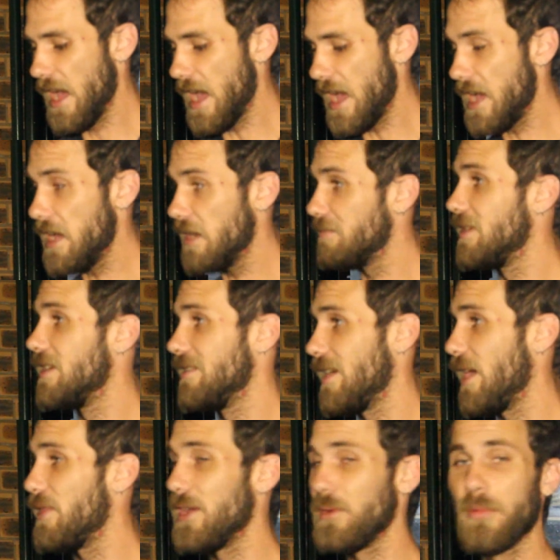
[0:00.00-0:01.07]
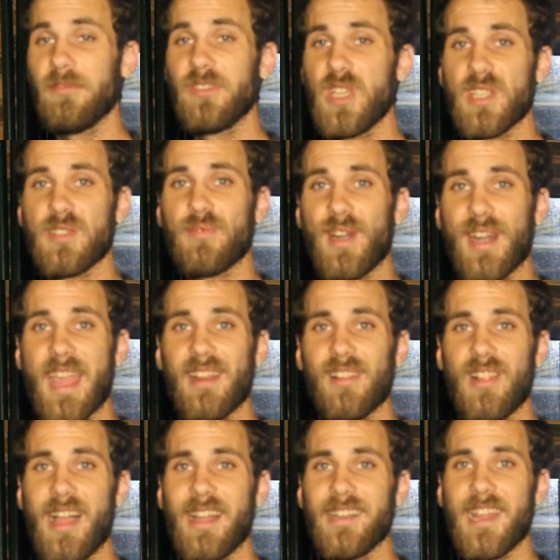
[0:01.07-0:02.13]
I think we've just run out of
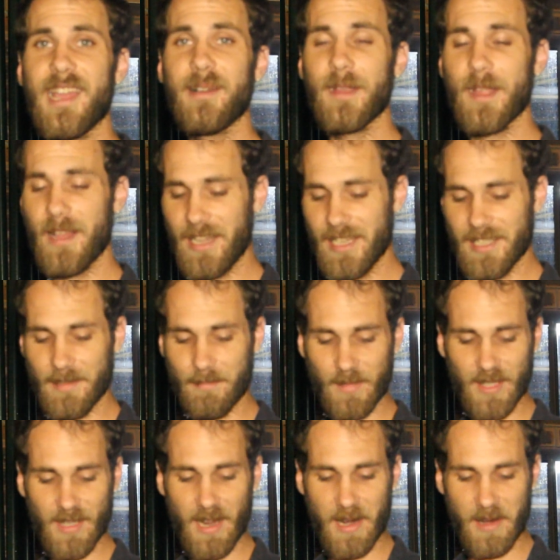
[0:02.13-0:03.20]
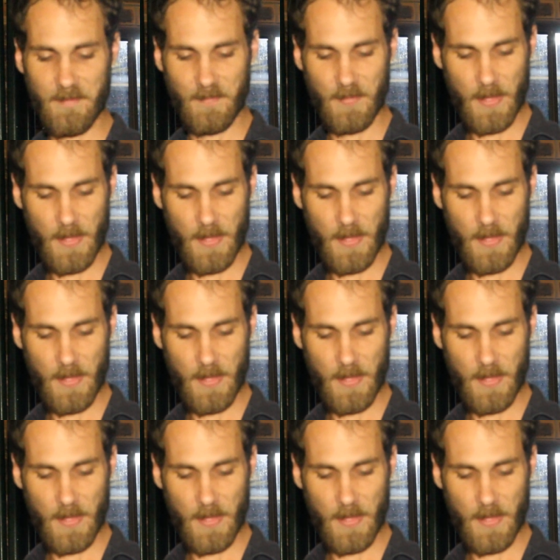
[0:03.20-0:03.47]
light now, guys, so